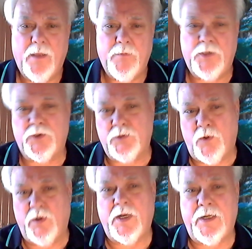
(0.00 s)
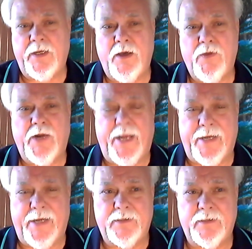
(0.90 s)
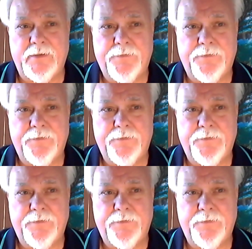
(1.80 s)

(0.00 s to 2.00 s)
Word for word: Mitchell Norton, on the other hand,